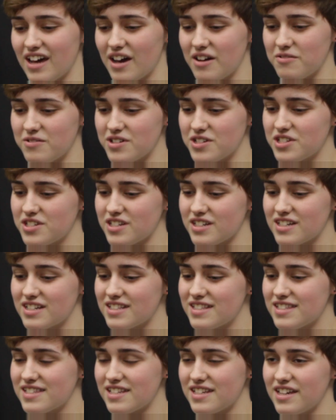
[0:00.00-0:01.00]
I wish it
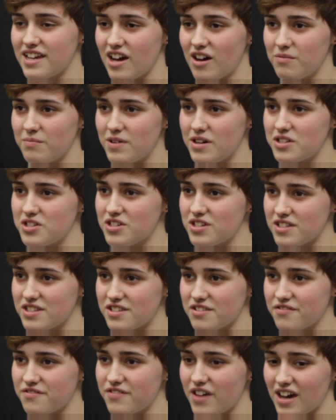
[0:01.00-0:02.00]
could see how much
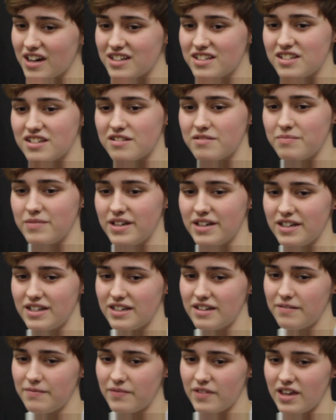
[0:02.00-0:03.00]
it's affected
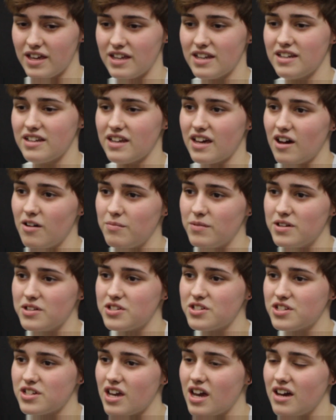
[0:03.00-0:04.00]
me and how
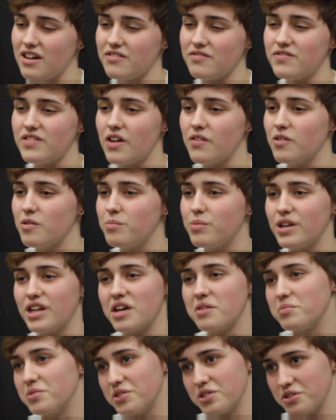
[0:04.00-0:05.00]
much I've never been
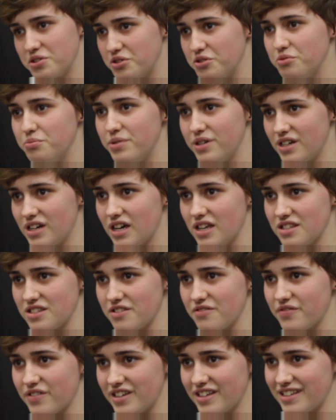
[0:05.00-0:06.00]
able to do because
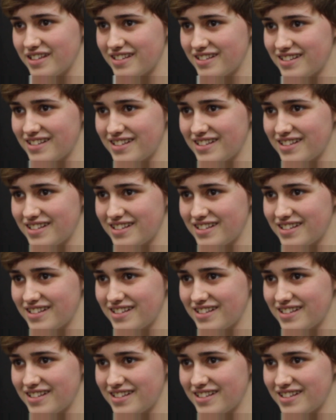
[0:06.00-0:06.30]
of it.